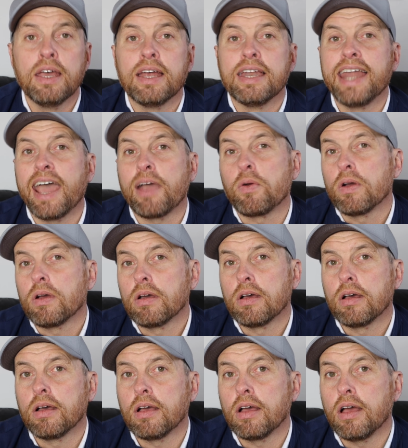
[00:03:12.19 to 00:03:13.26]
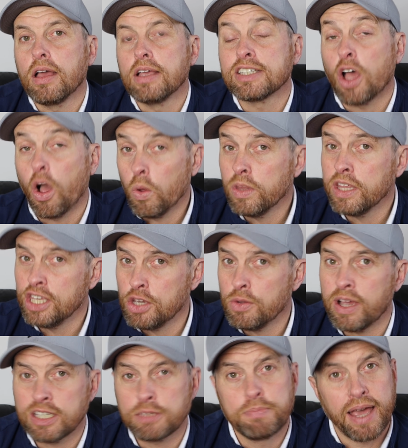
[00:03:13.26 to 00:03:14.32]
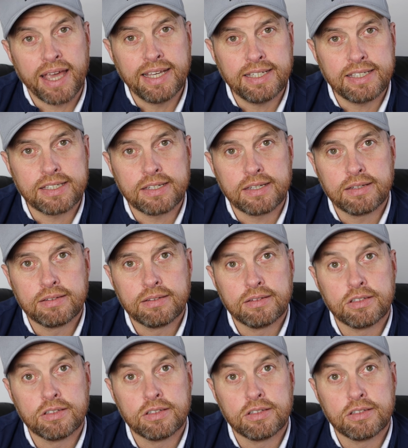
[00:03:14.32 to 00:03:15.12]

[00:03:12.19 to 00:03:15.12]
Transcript: Now, it's only US based,